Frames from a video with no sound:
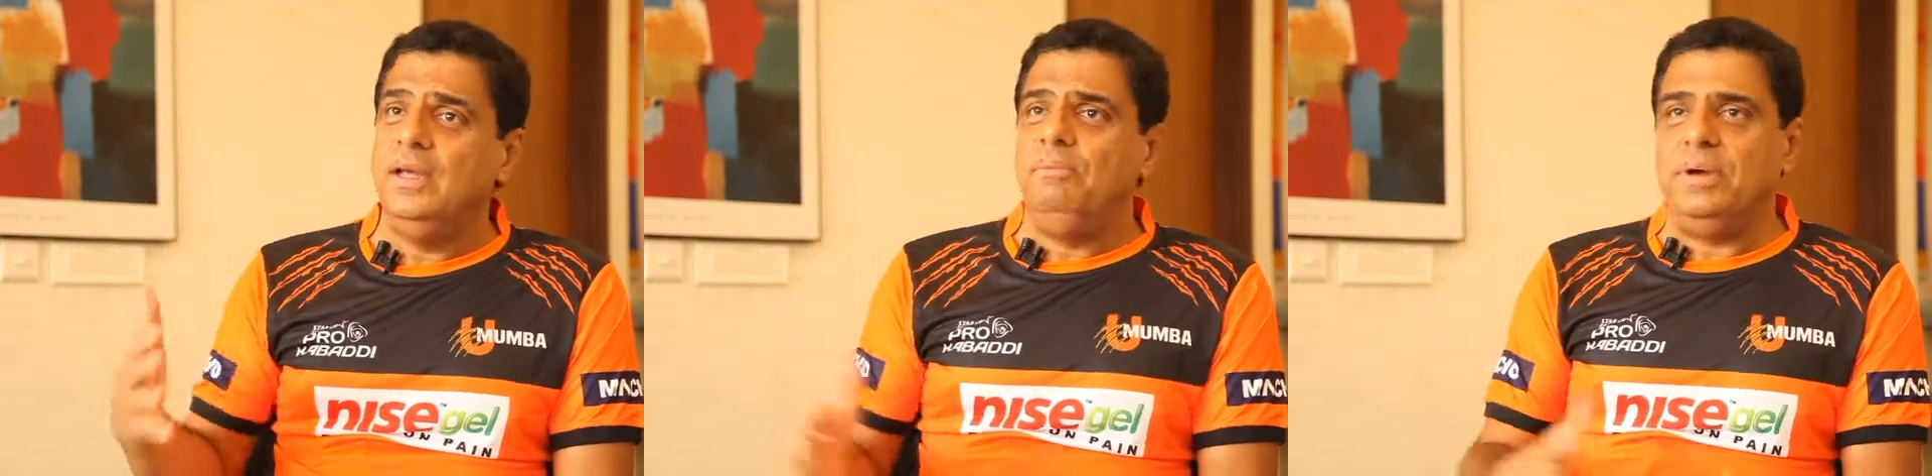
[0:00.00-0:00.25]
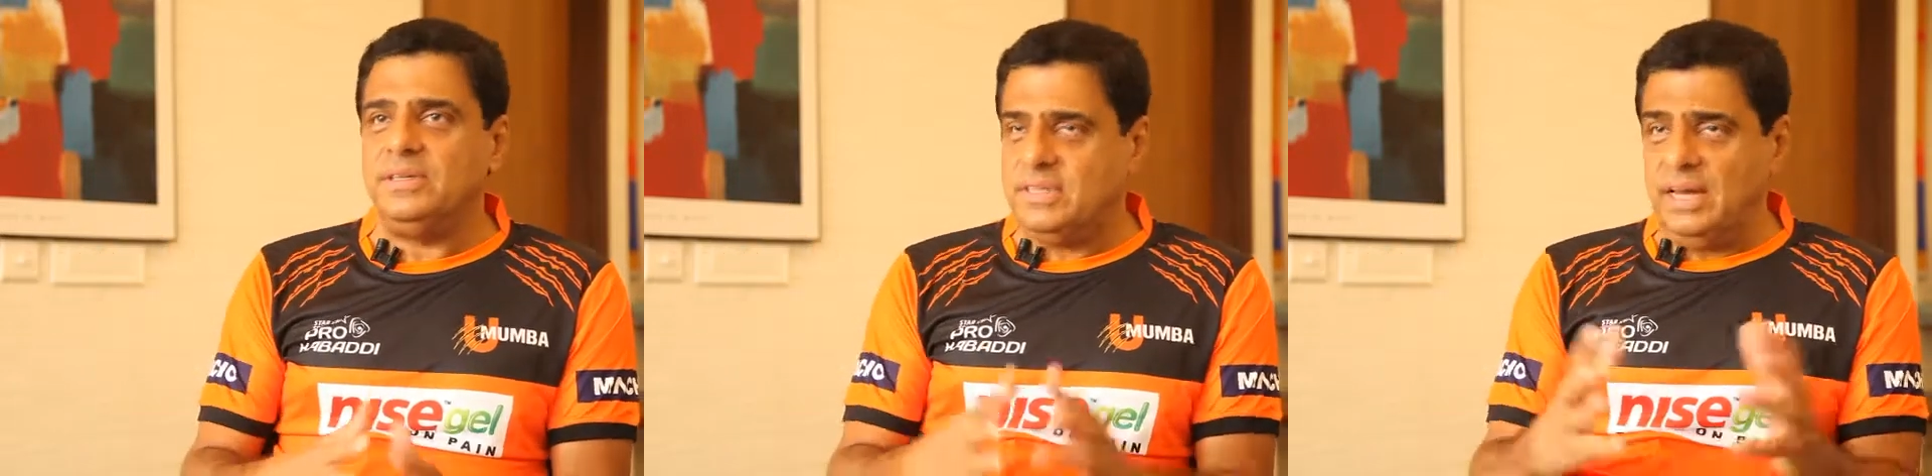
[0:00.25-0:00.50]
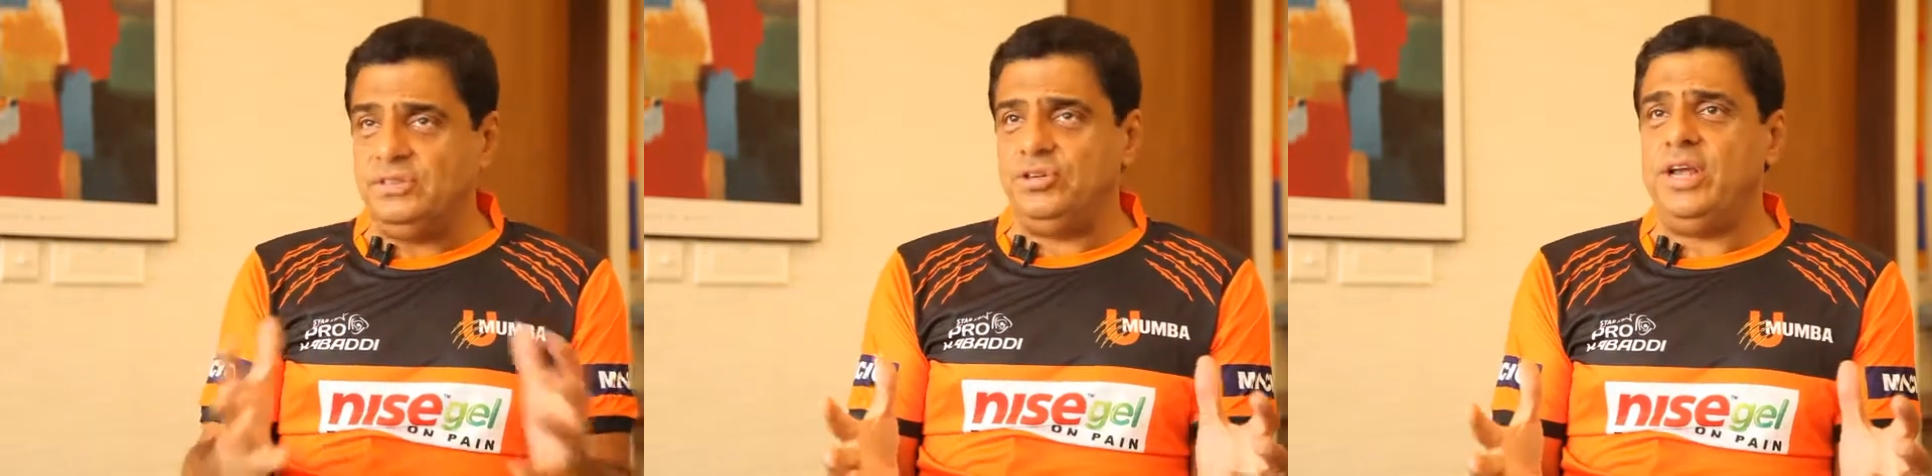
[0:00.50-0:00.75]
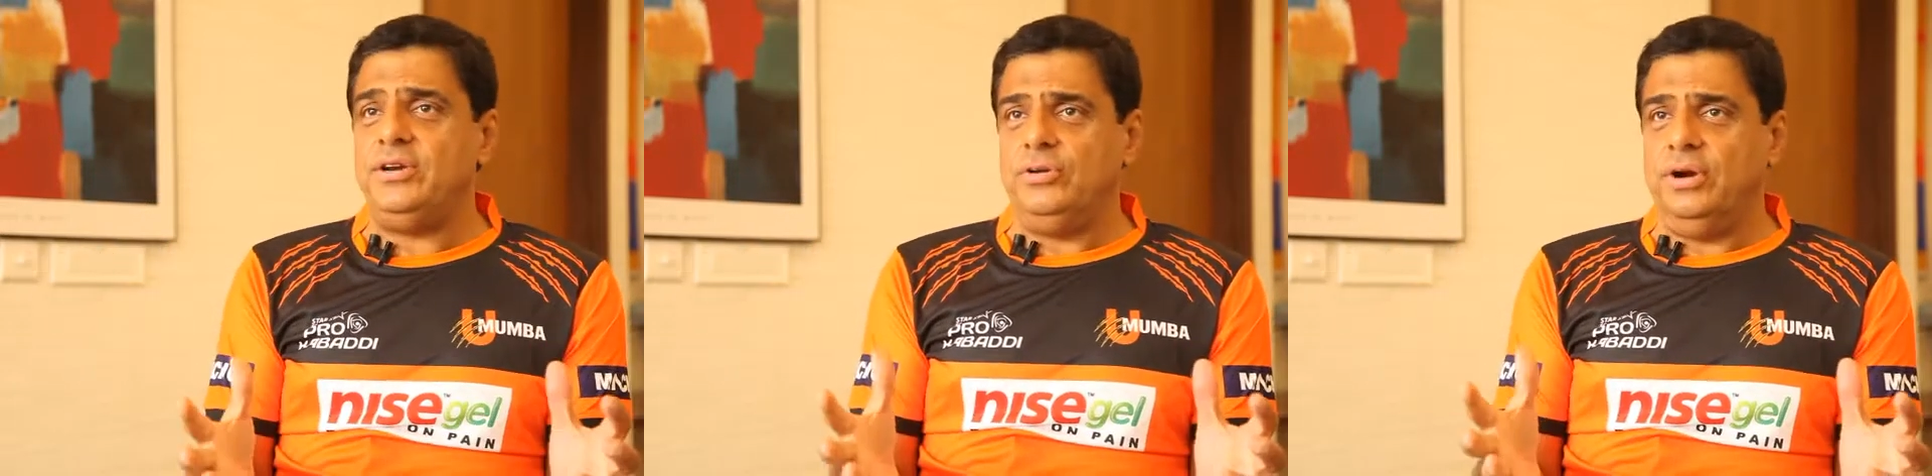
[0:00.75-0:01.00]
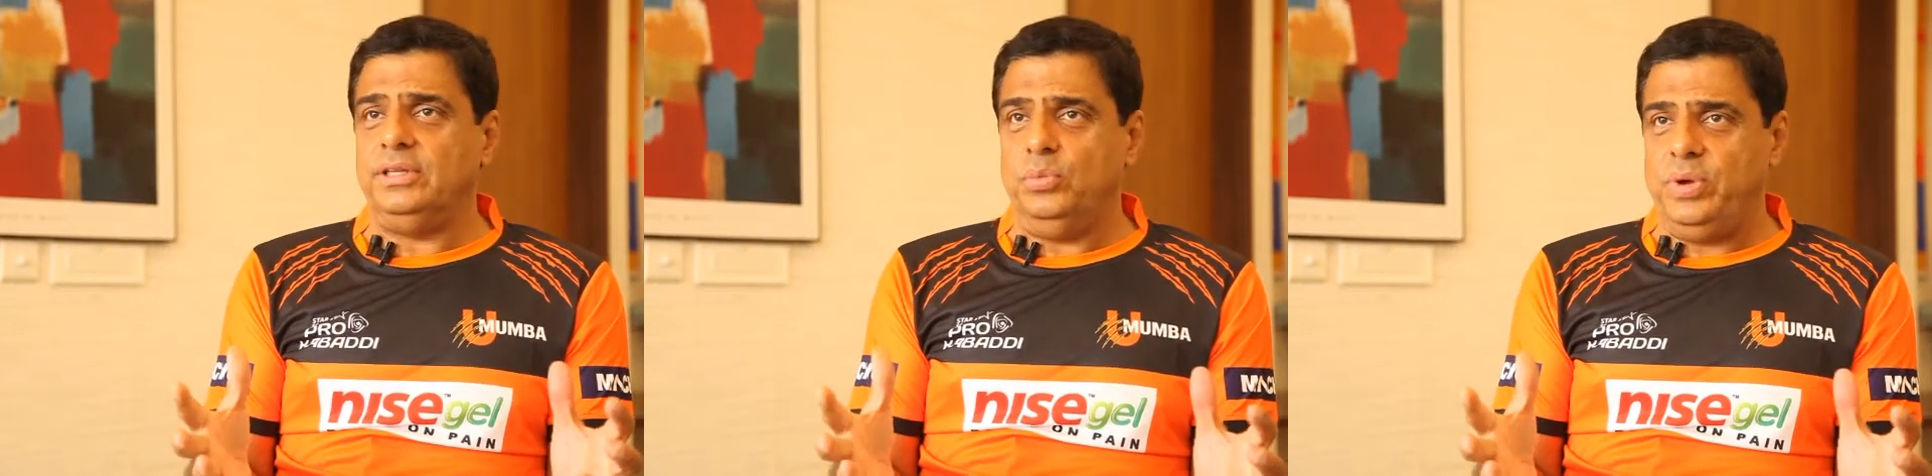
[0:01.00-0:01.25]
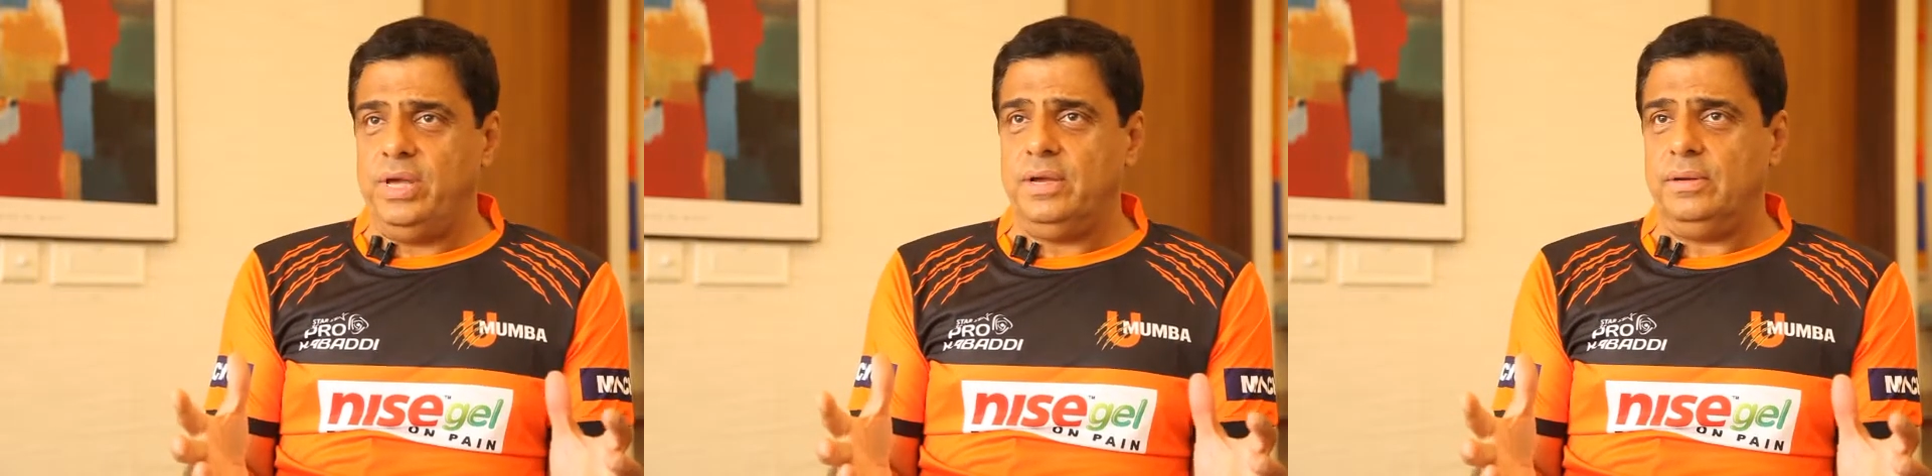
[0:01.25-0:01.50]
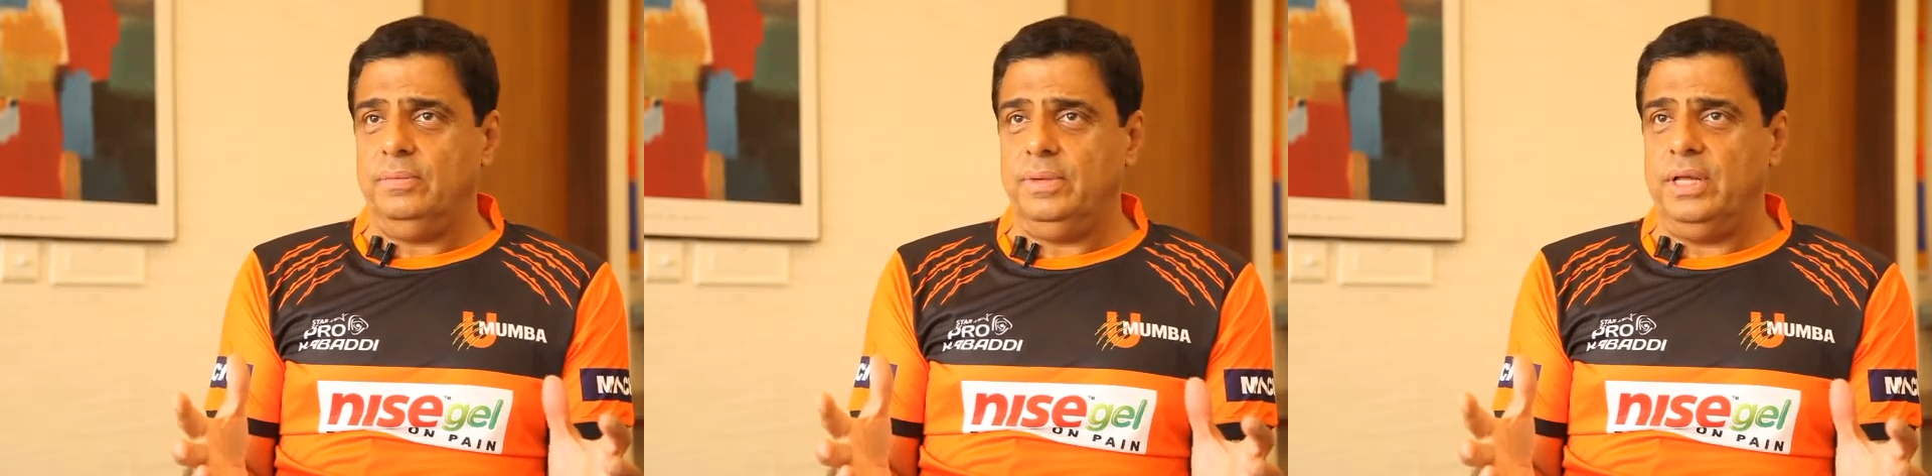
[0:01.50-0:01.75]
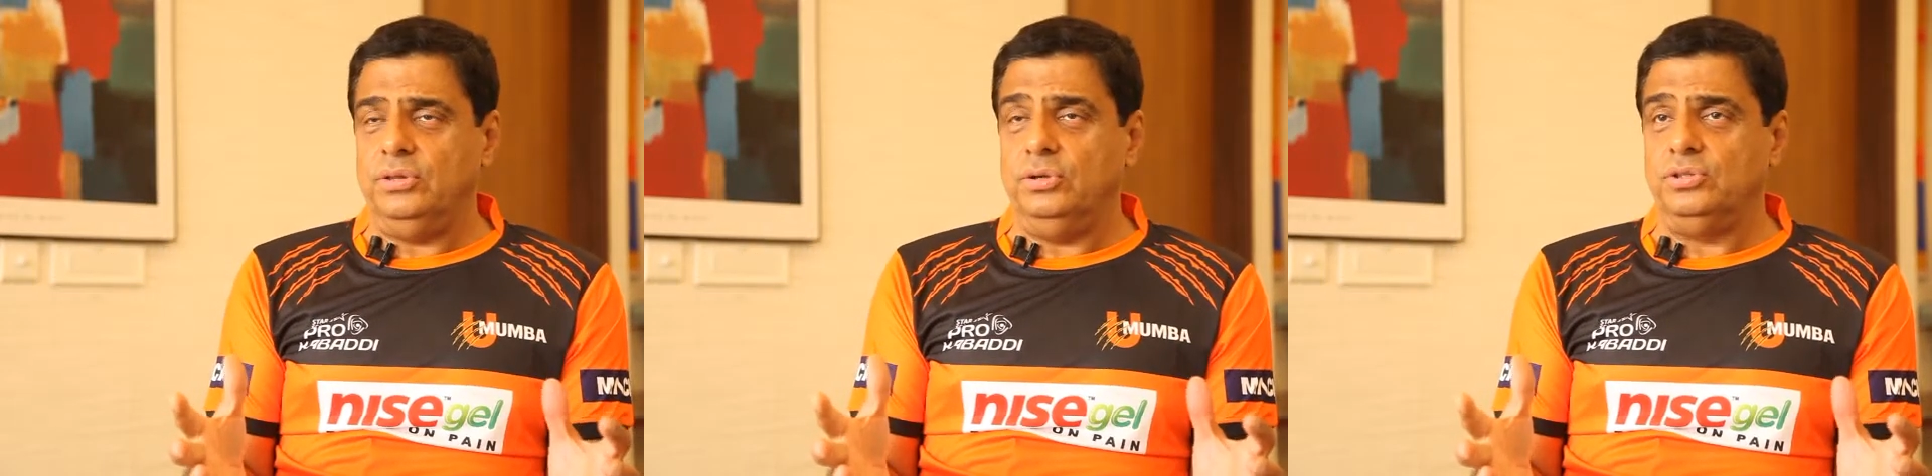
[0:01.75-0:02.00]
because they'll train during the week
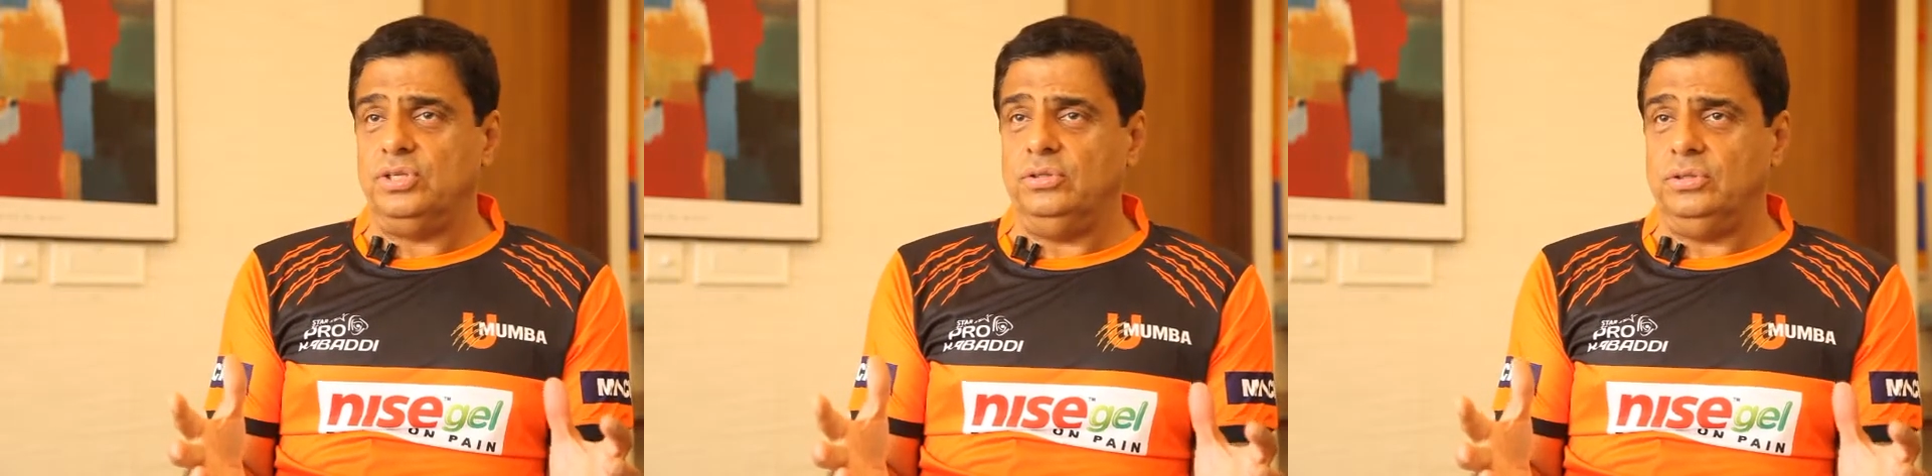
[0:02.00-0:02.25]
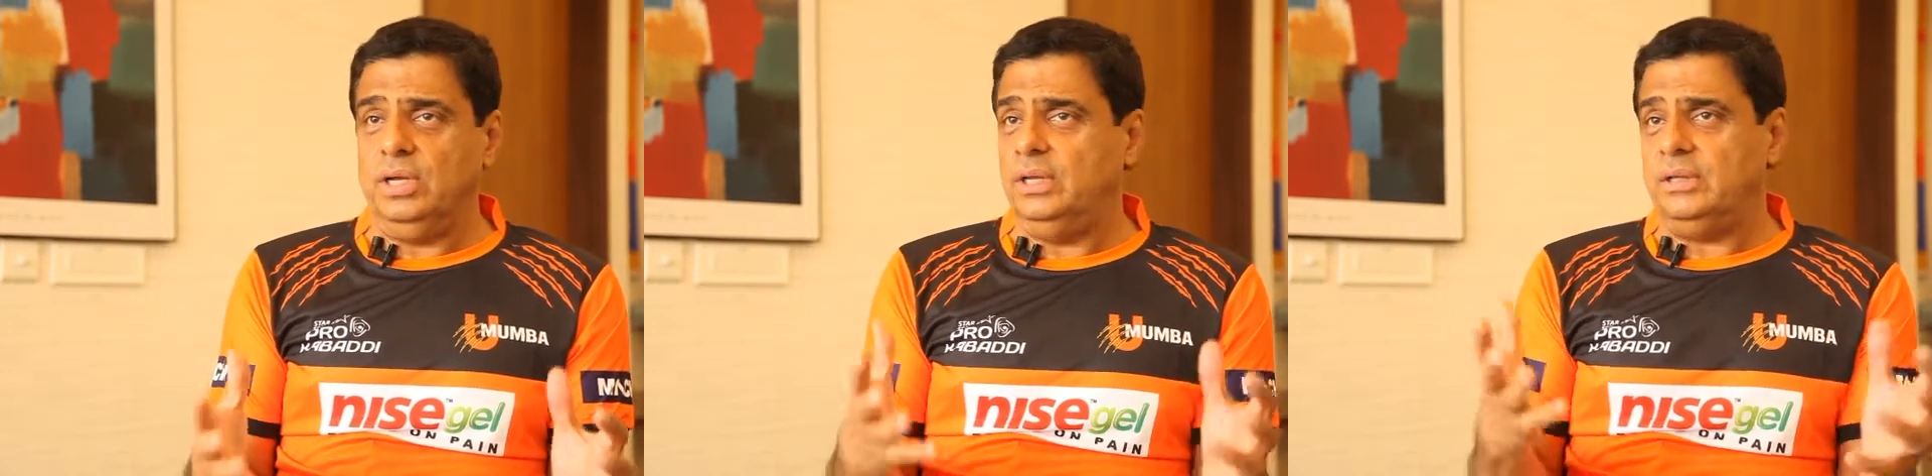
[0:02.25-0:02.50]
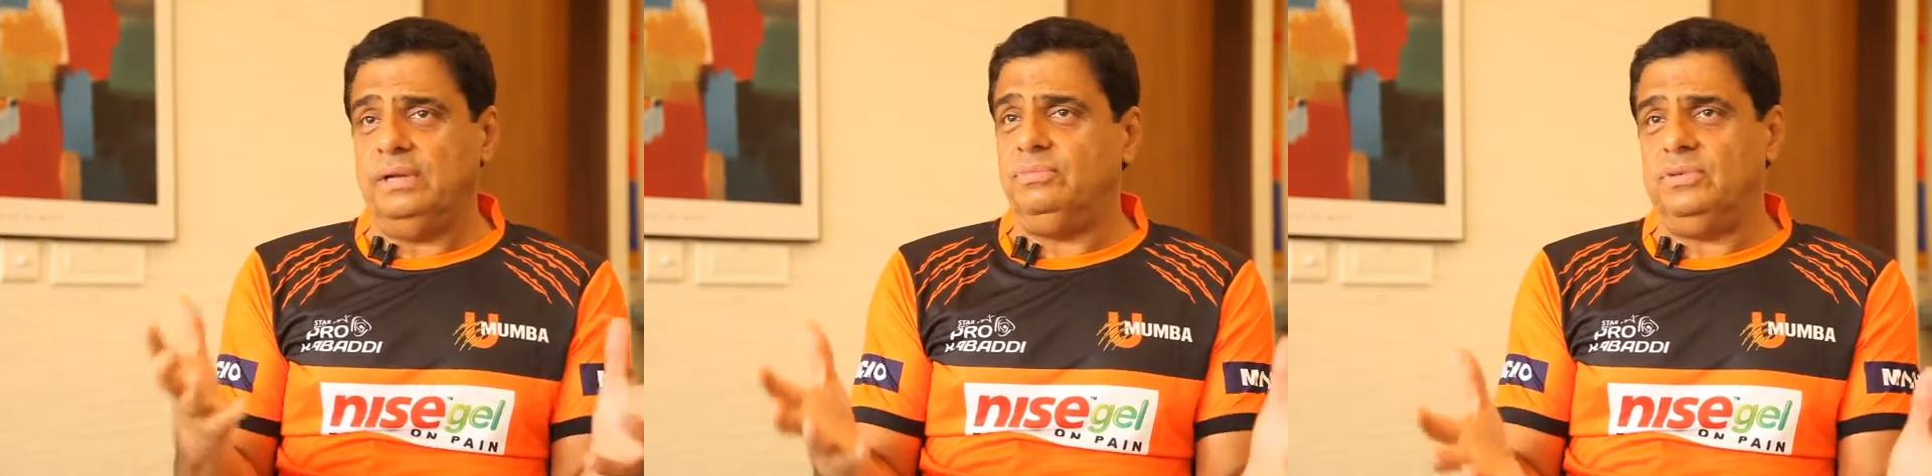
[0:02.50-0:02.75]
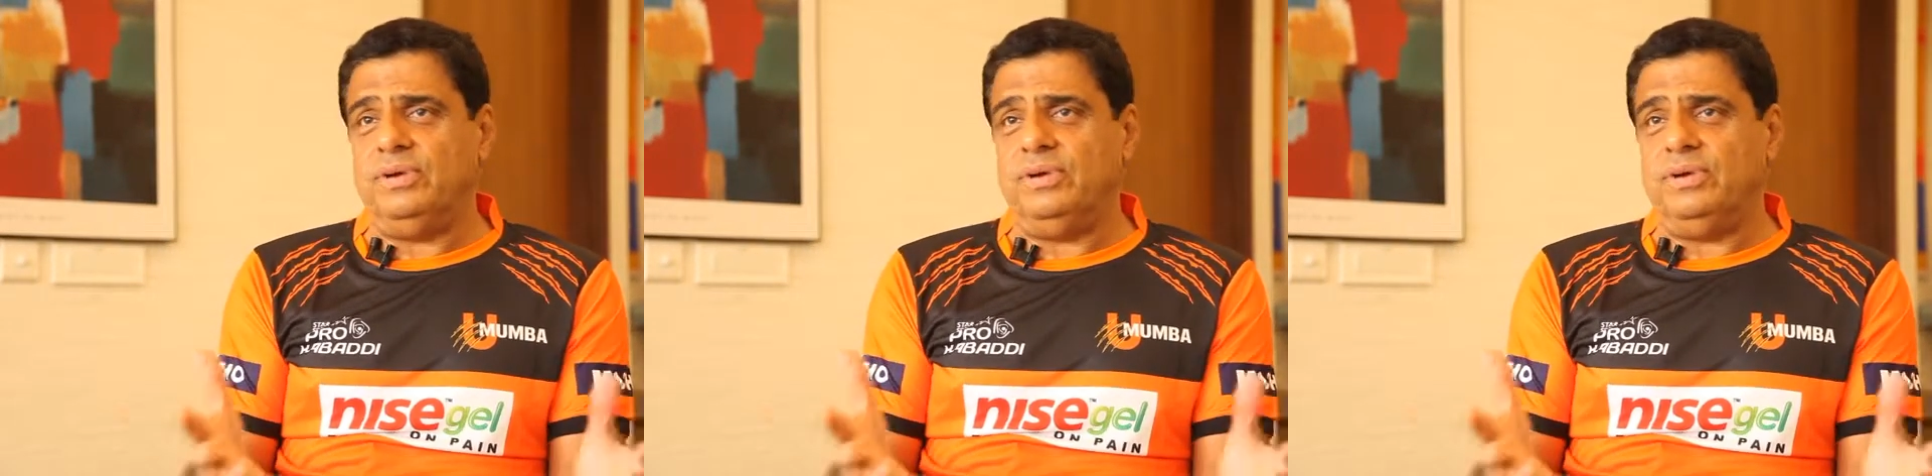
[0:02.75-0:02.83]
in those, it, it,